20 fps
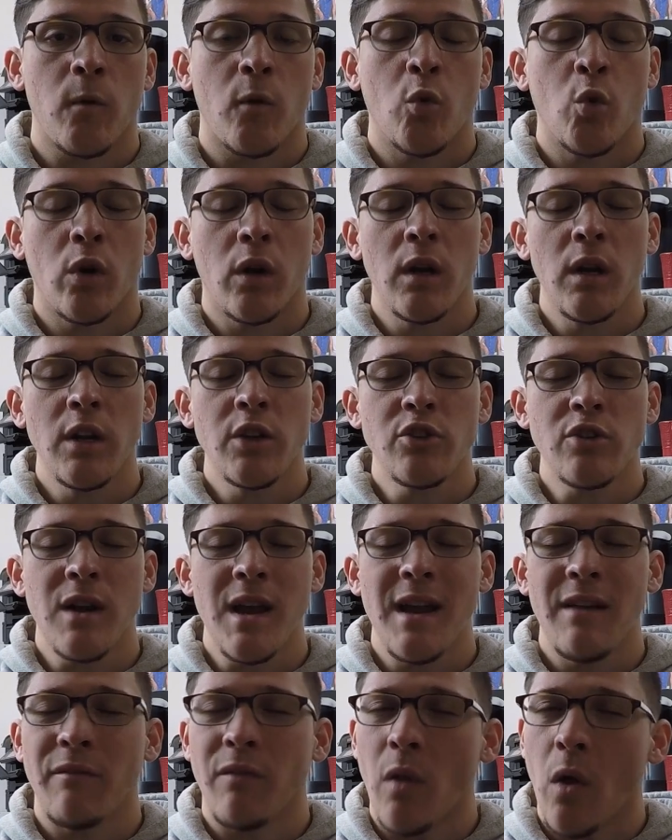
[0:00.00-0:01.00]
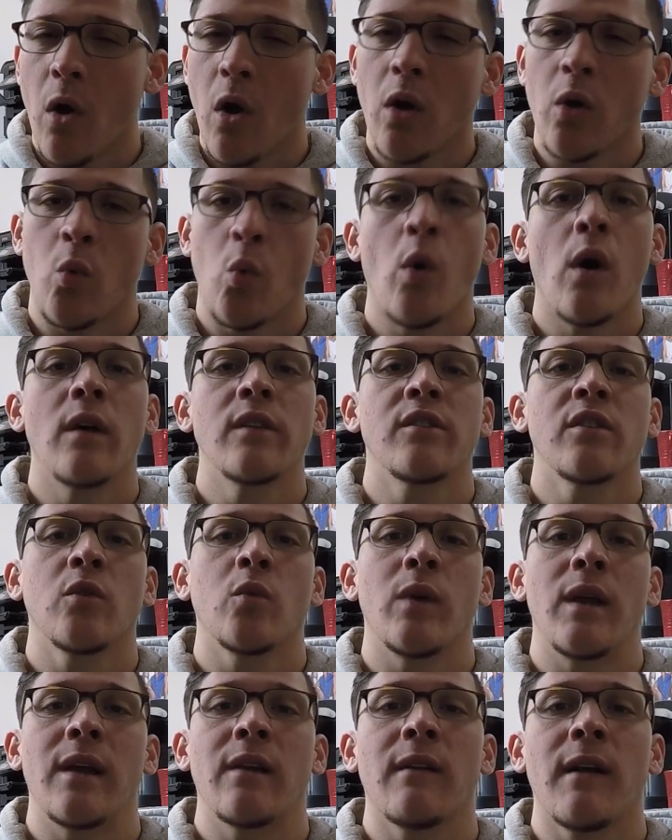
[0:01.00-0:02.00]
We're going to try and vlog once a
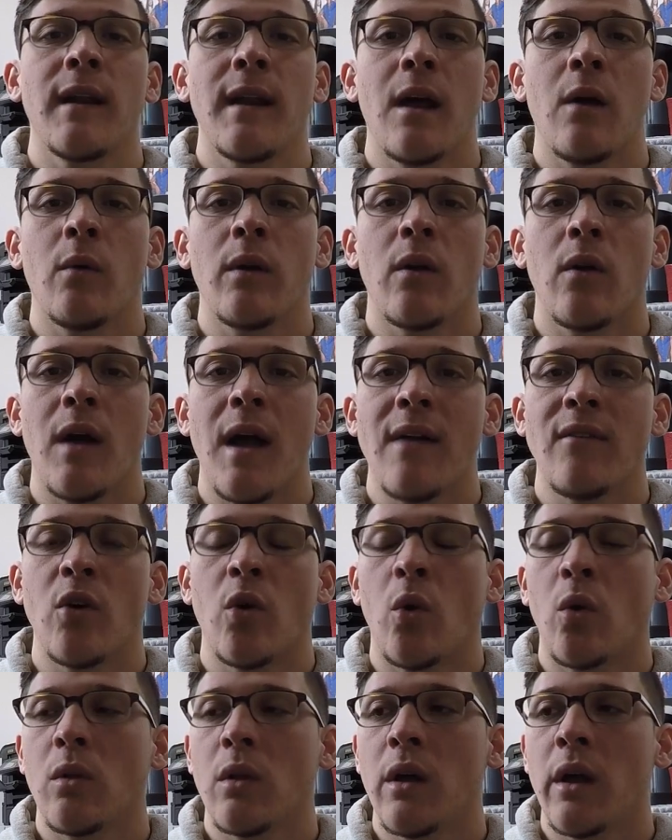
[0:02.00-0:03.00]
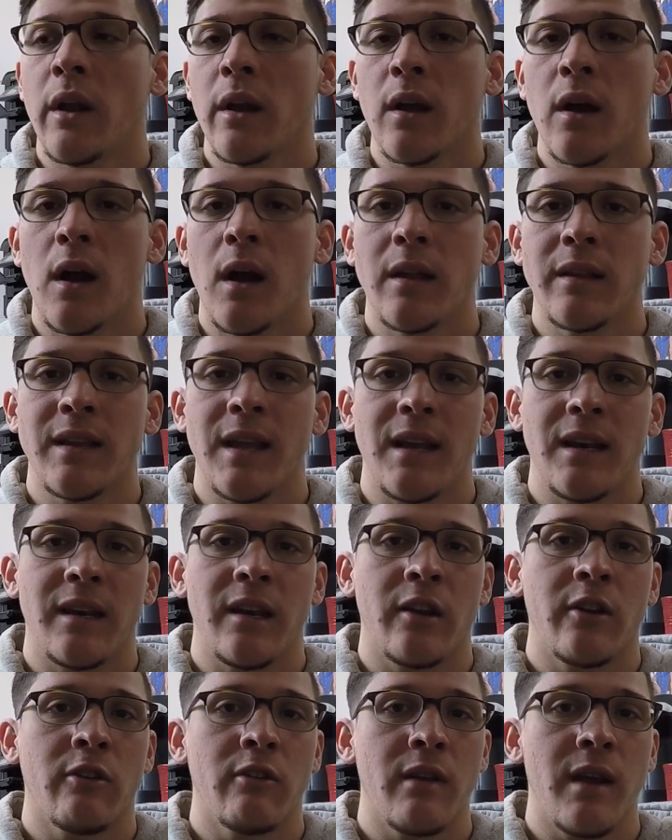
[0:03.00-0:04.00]
week. Right now we don't have a whole lot of content
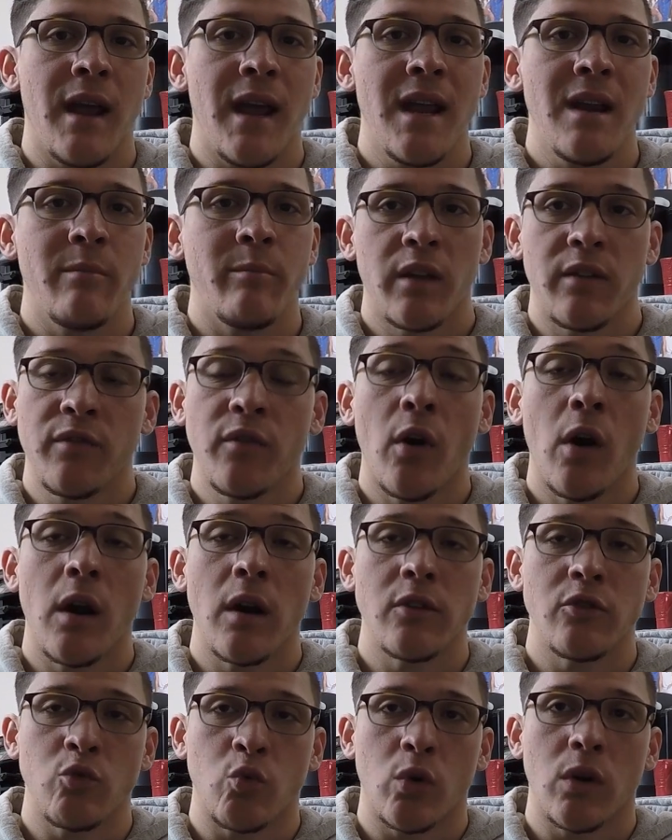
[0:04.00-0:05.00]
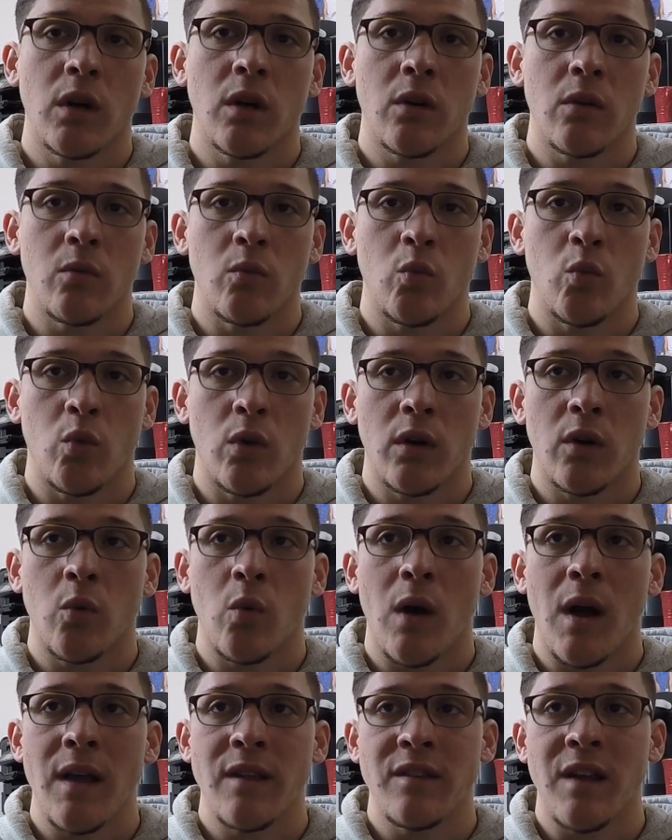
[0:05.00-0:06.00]
to create as far as
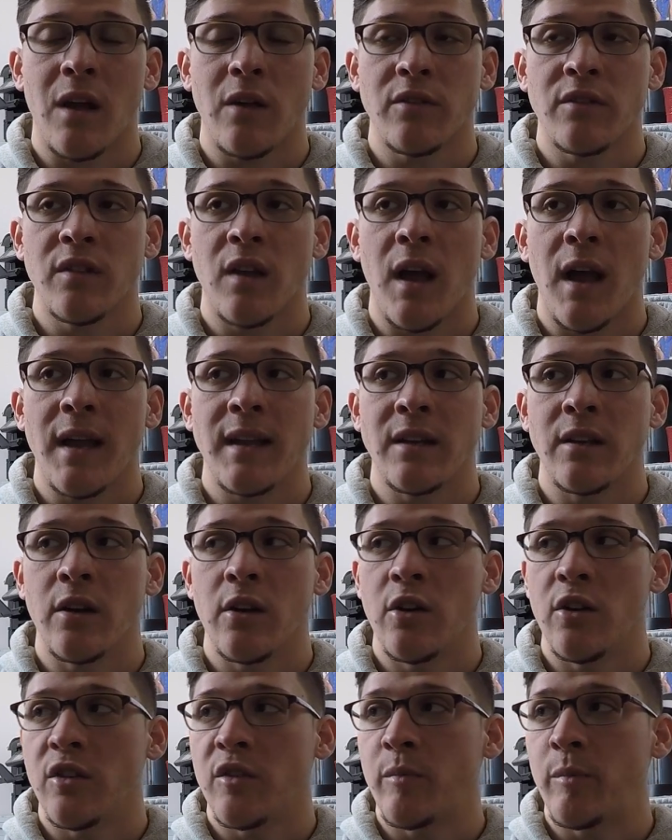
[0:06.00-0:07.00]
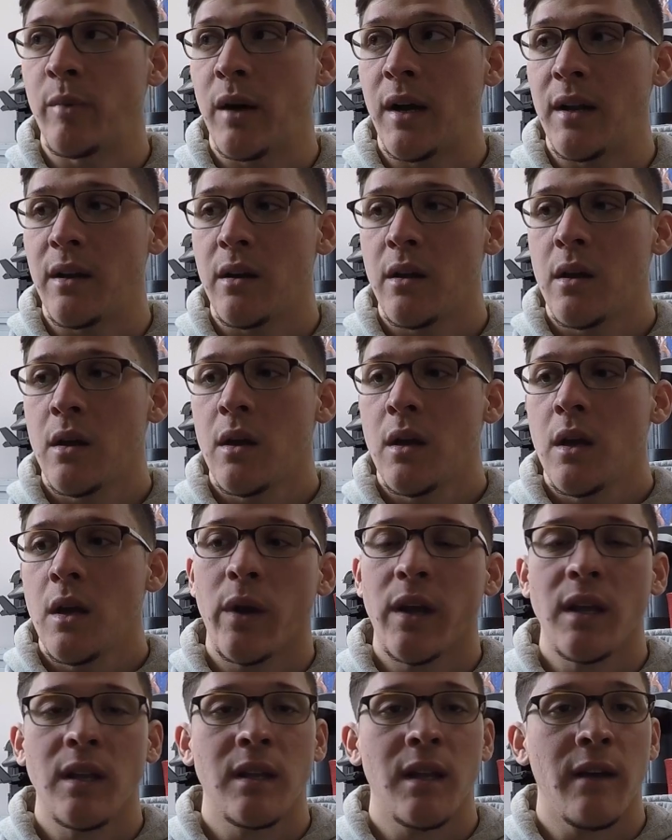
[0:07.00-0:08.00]
work-wise outside goes, but
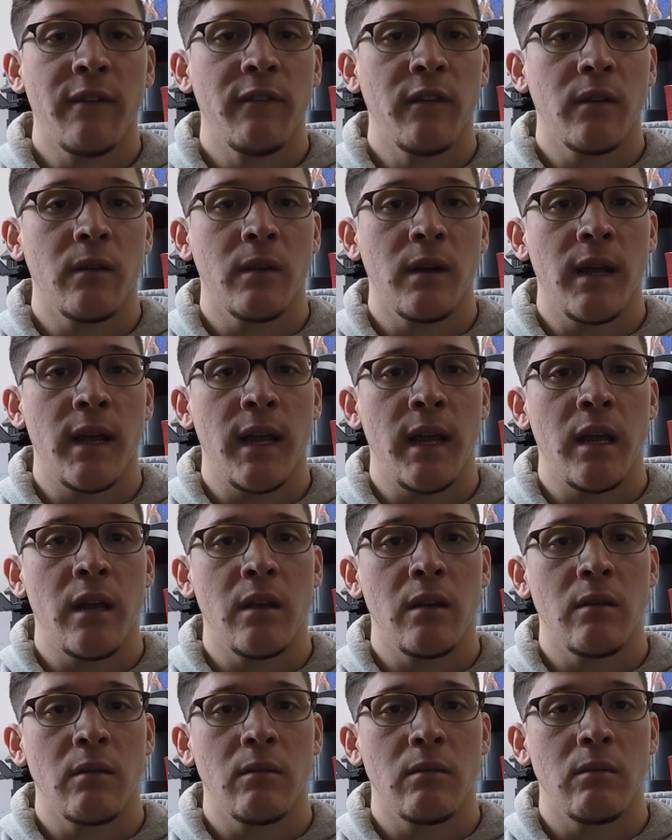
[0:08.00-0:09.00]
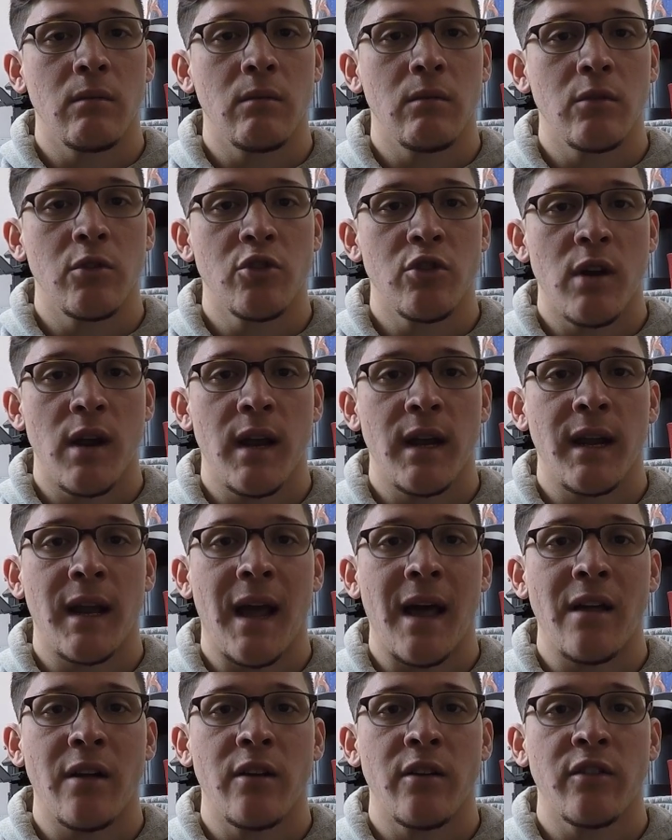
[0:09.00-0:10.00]
we can definitely try and
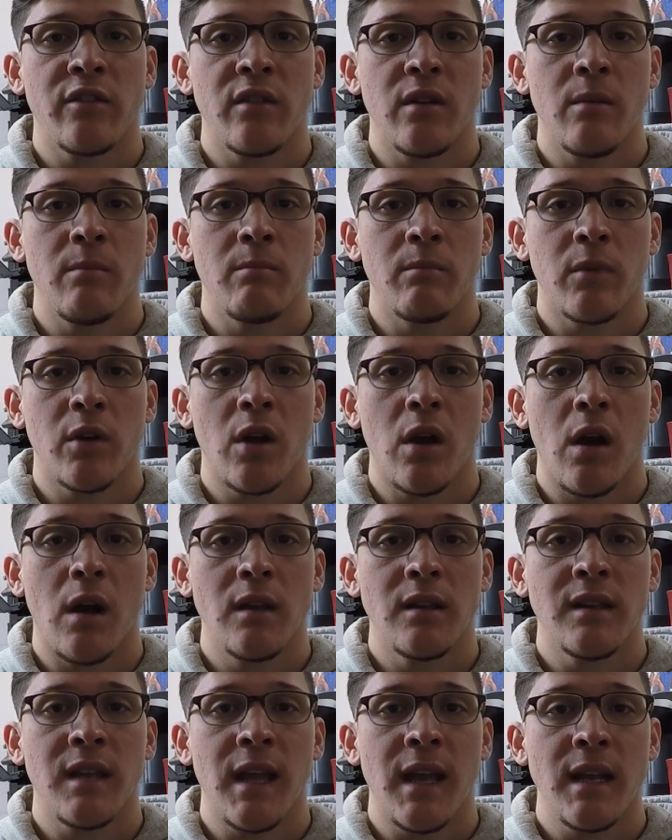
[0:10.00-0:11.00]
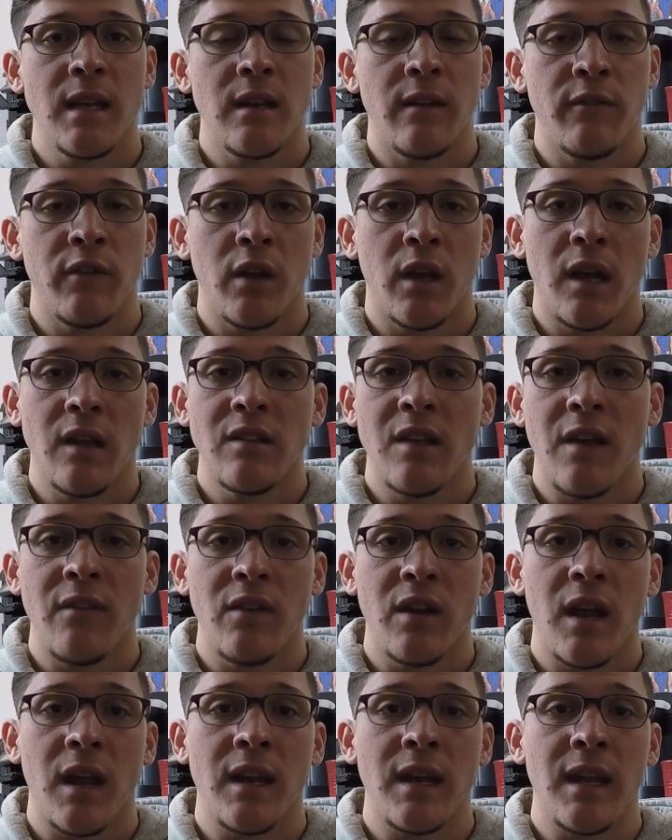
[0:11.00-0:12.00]
gather some content. If you guys have
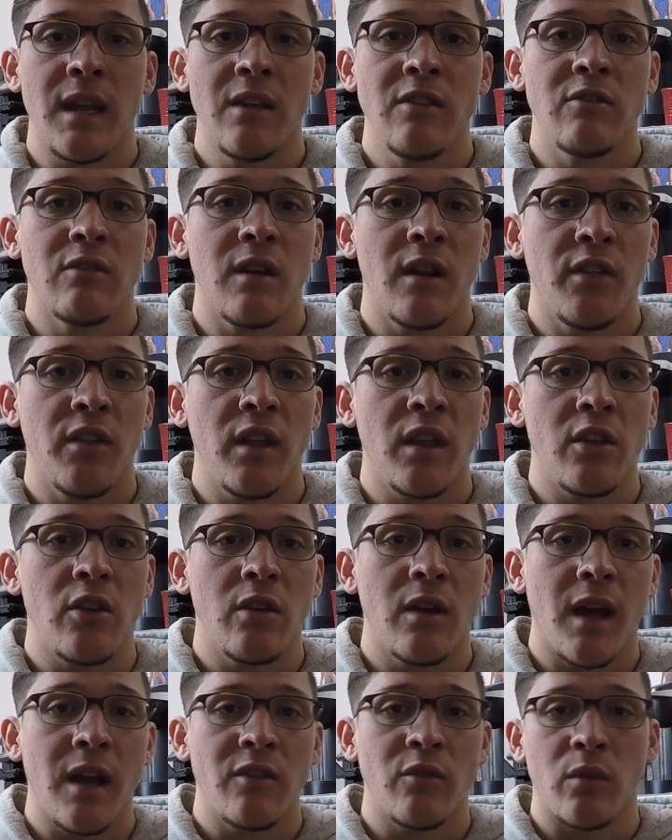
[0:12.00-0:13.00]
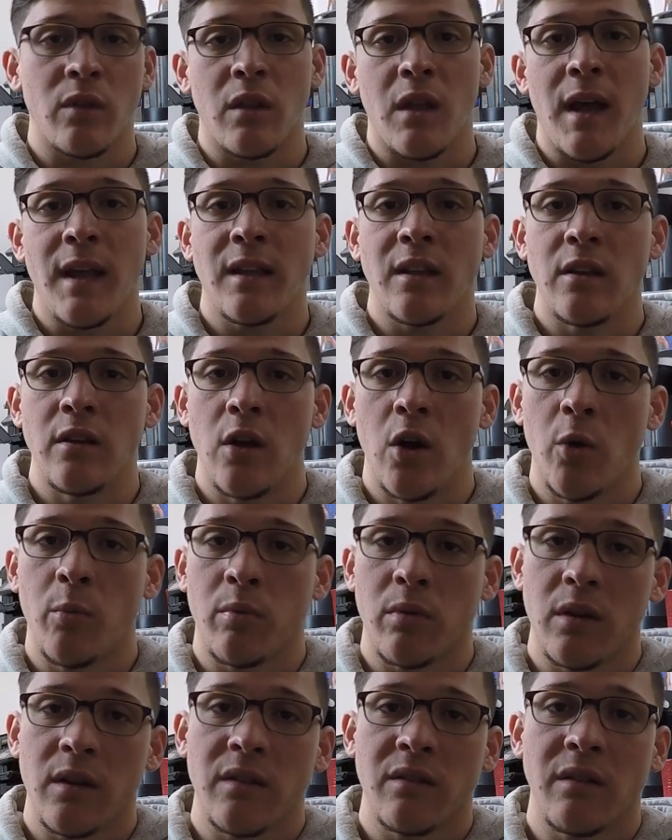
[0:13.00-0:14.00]
any ideas or anything you guys would like to know,
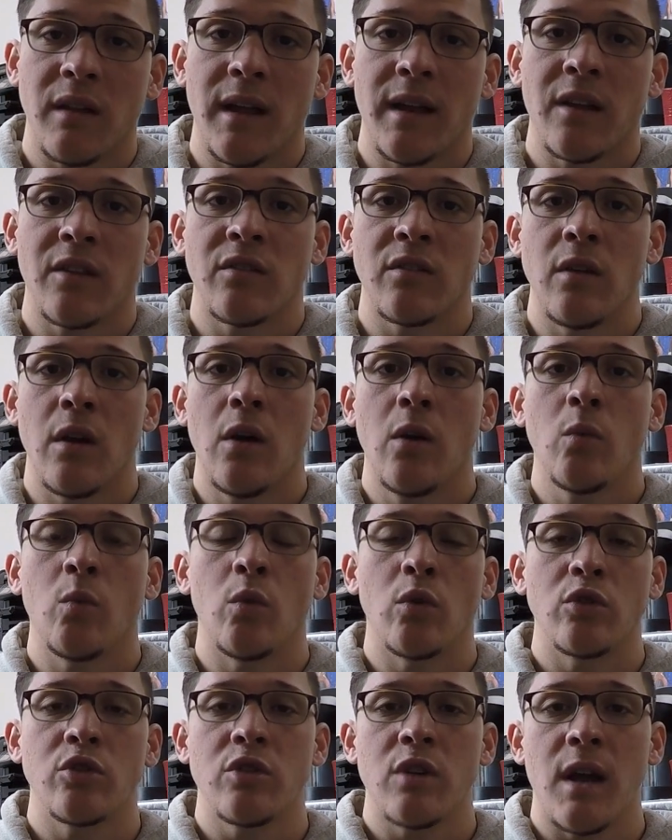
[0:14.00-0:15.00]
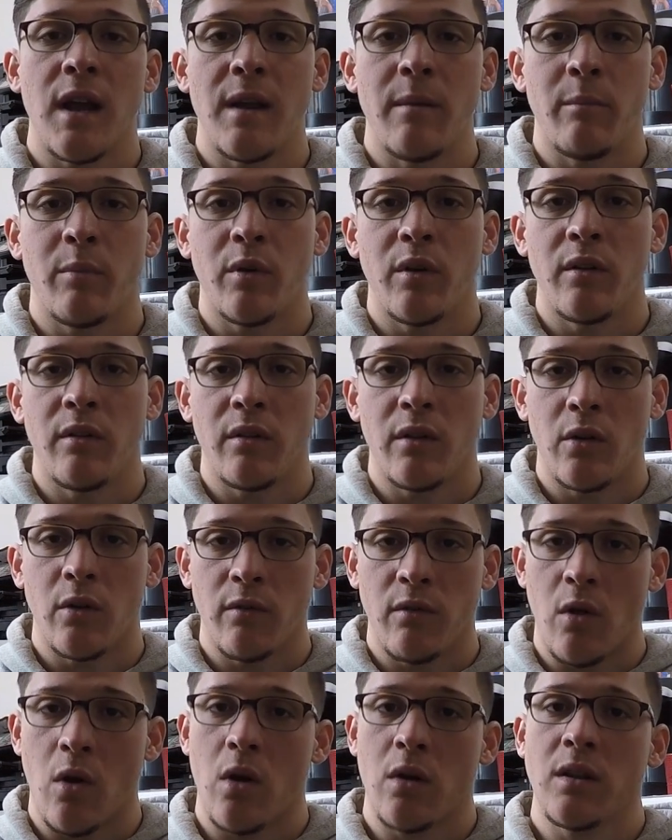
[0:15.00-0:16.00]
please let us know and we'll try and put a
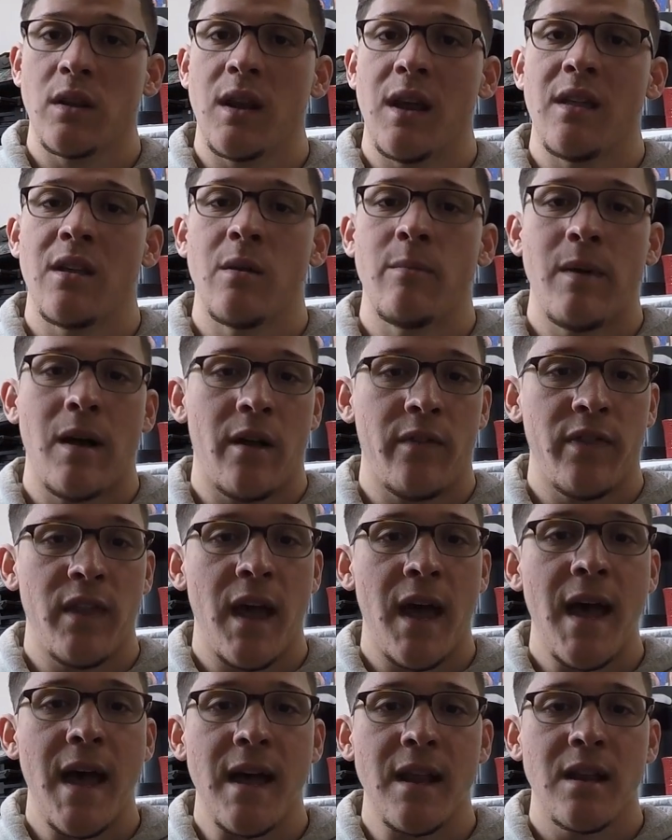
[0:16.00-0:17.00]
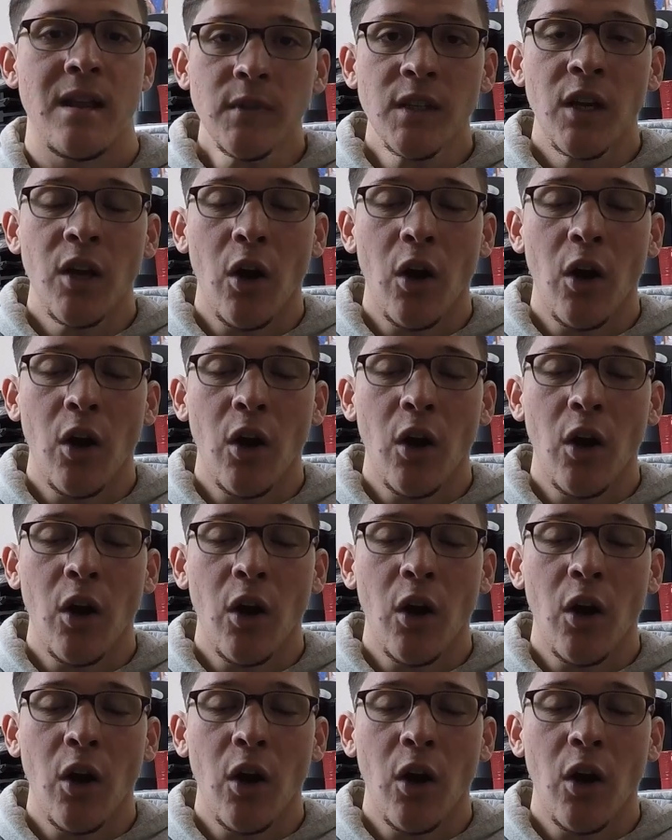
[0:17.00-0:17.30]
little vlog together about that.